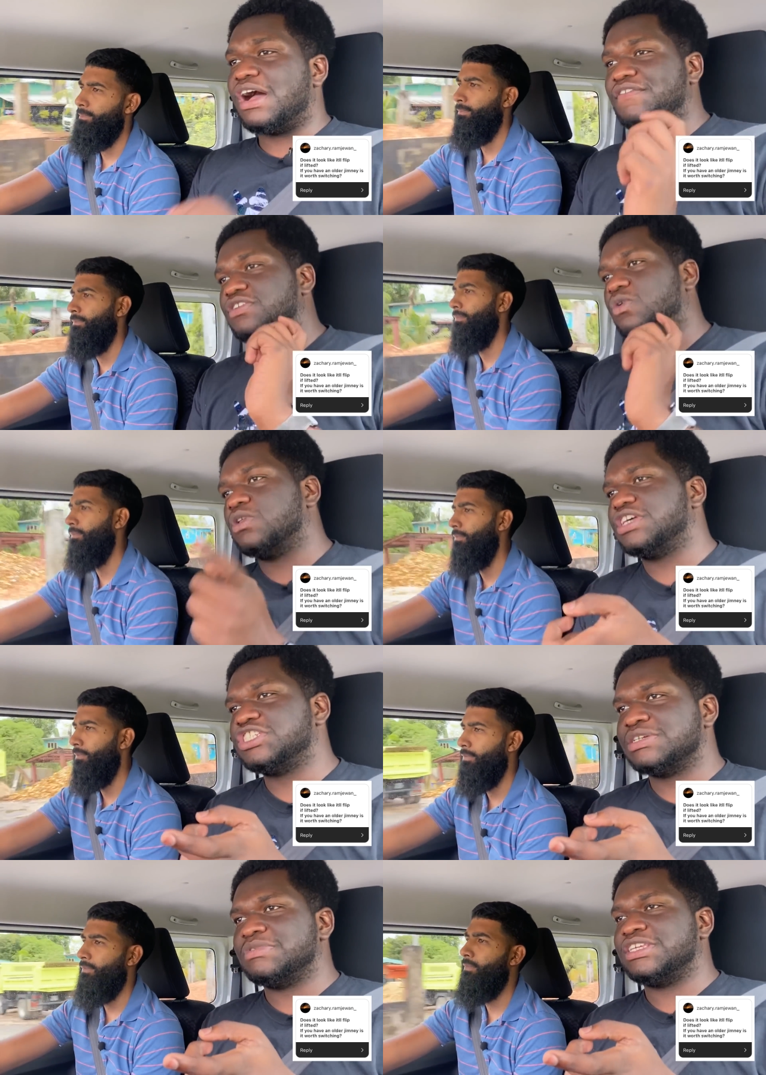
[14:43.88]
Speaker 1: have an
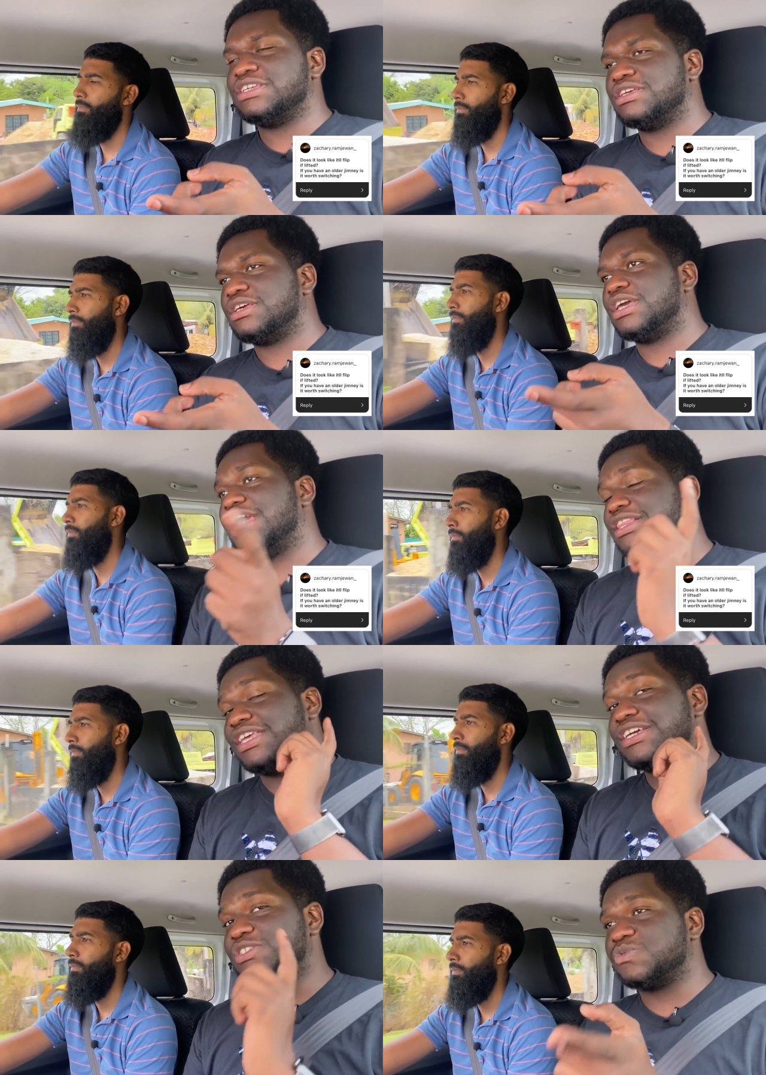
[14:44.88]
older Jimny it
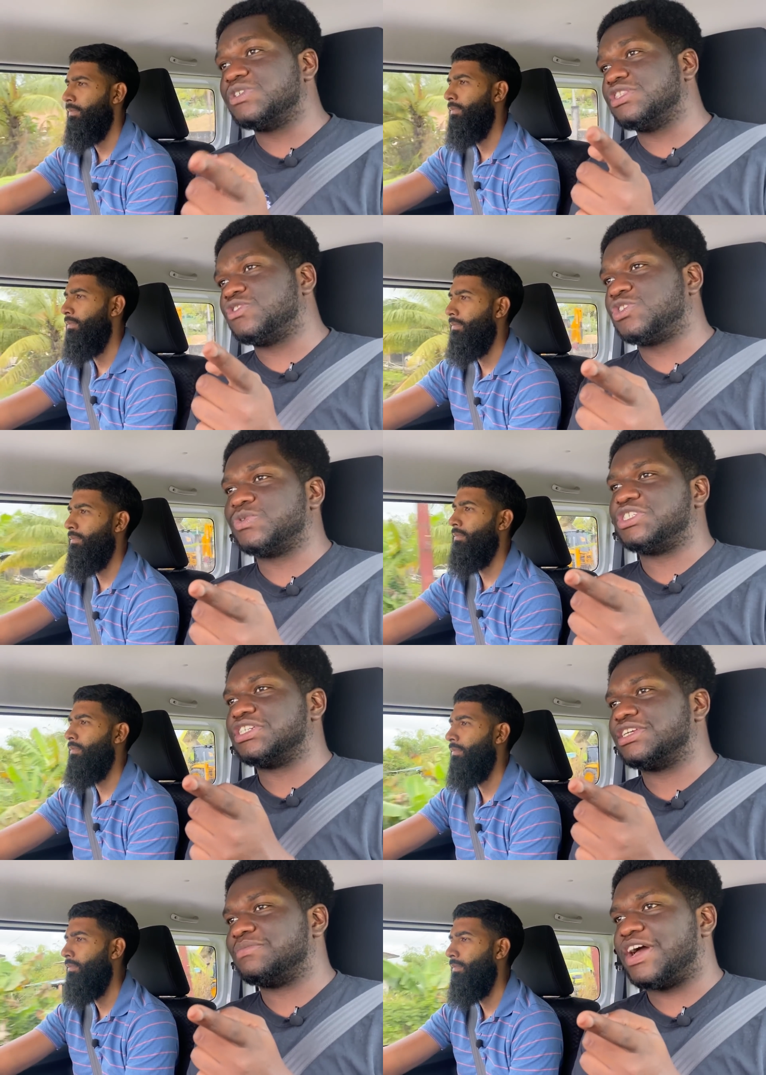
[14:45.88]
is with
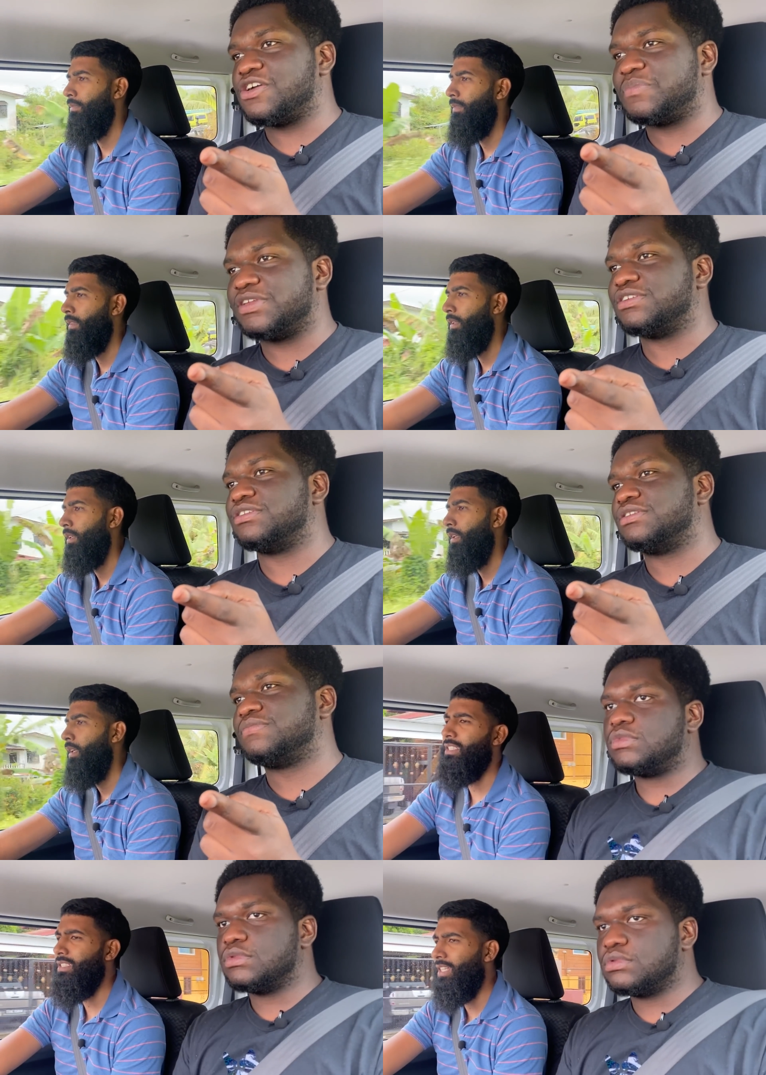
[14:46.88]
switching in my opinion
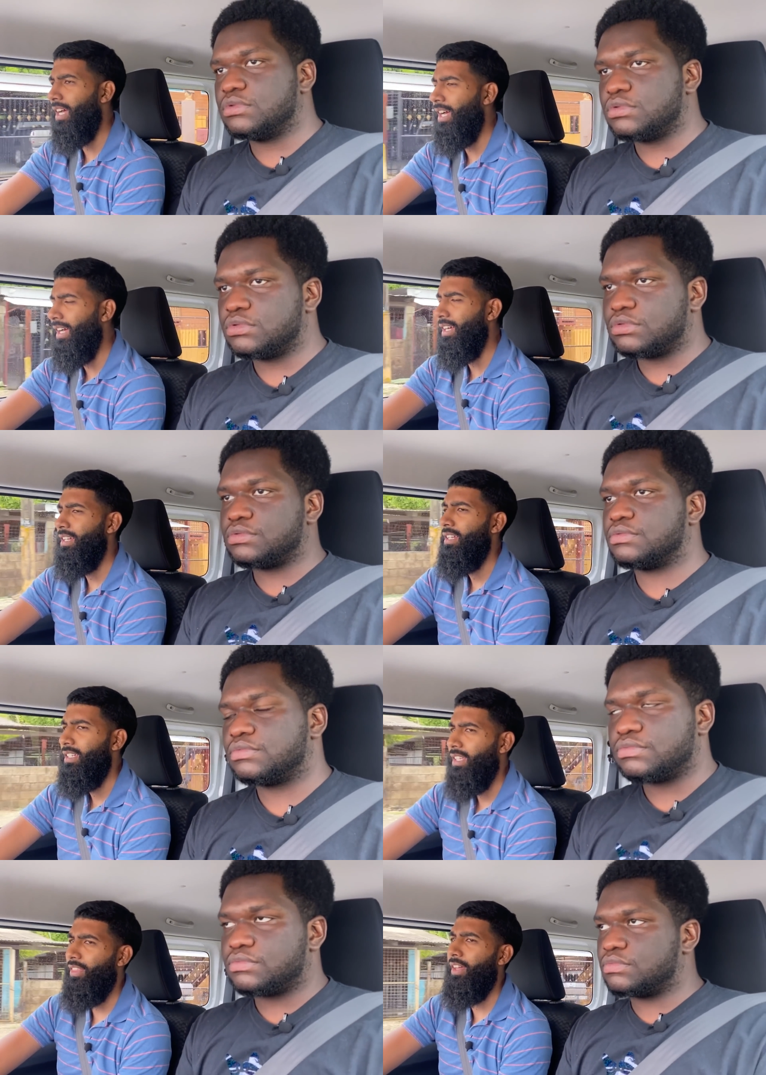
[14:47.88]
chances are
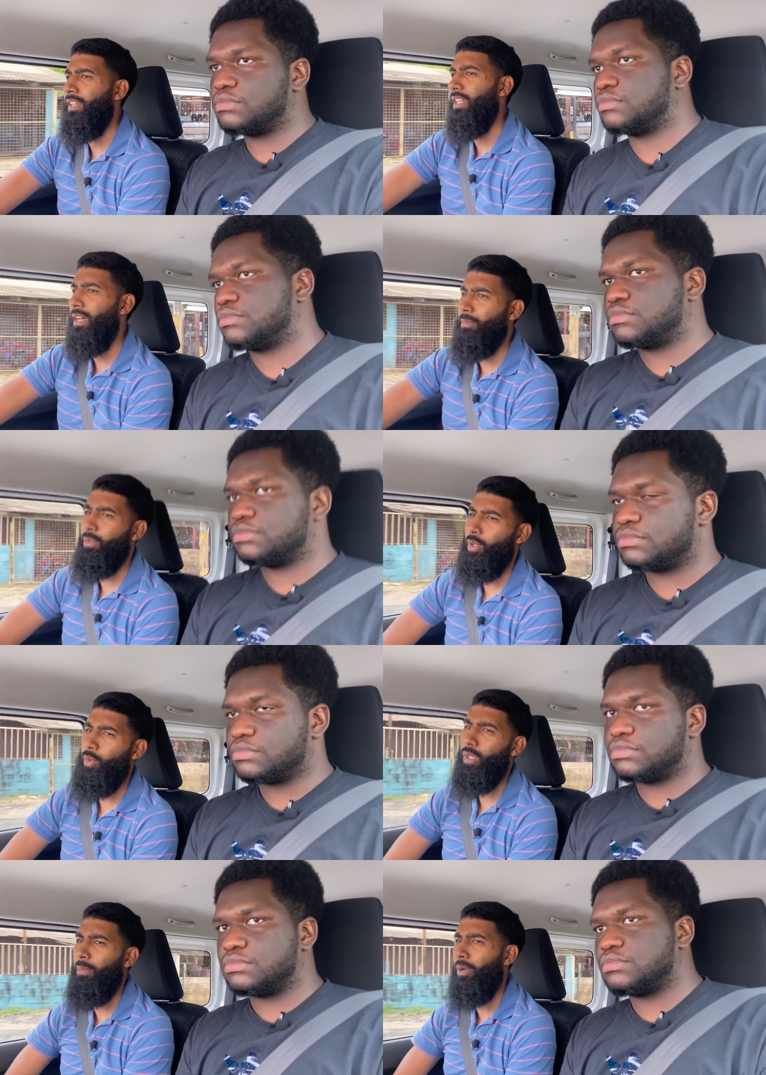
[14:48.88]
that um, your
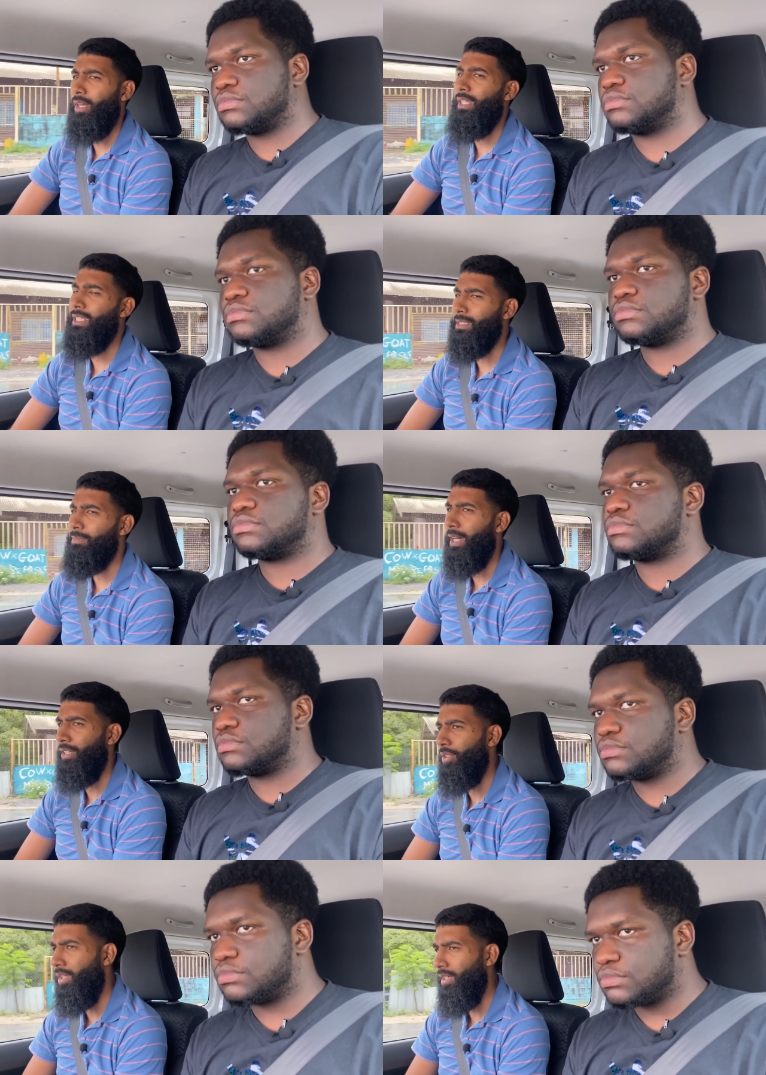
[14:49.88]
older
Speaker 2: model is
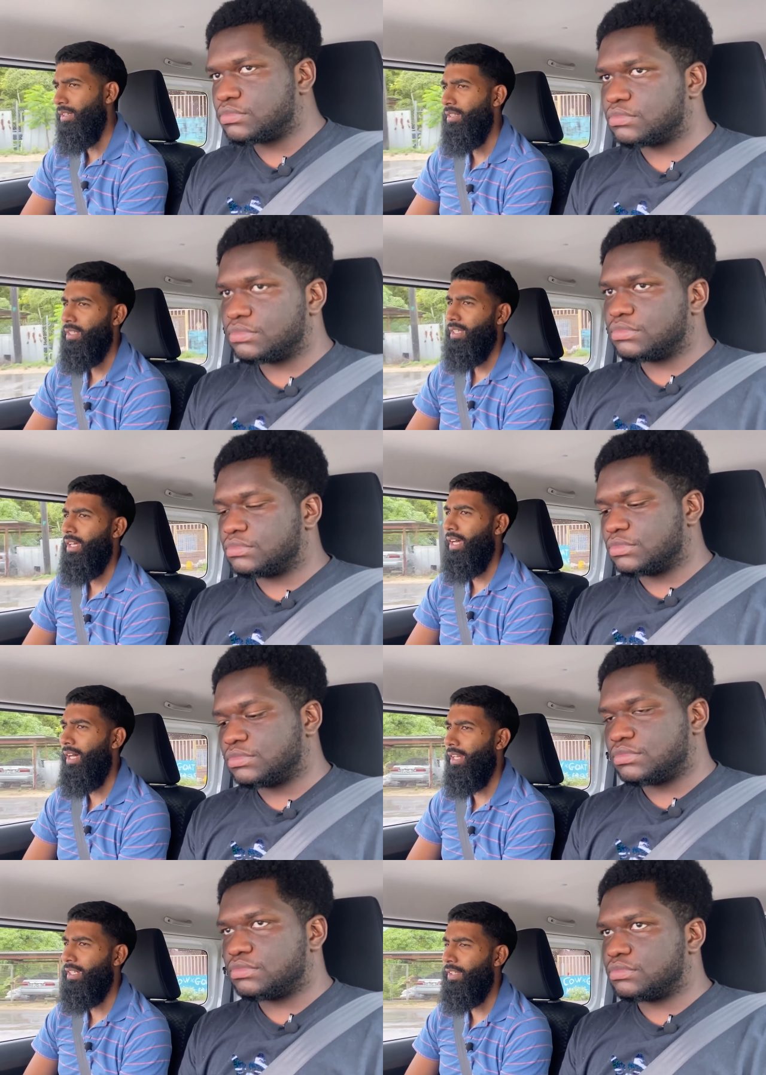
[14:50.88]
manual
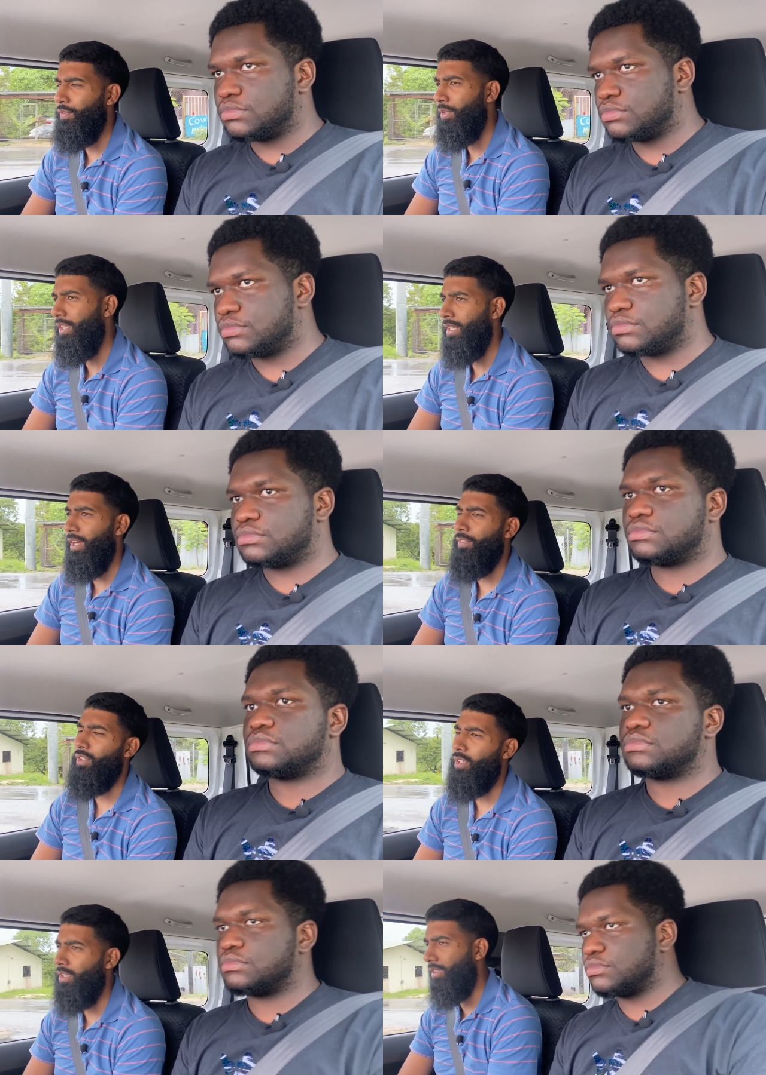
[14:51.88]
and if you did have
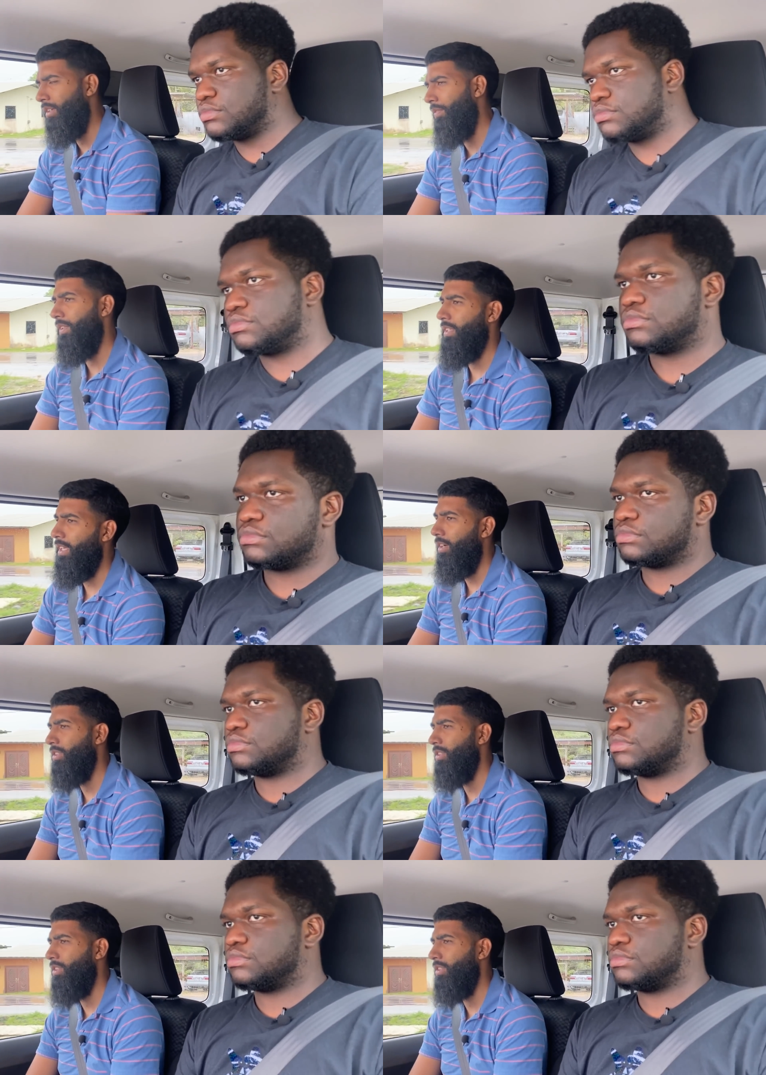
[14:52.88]
it converted to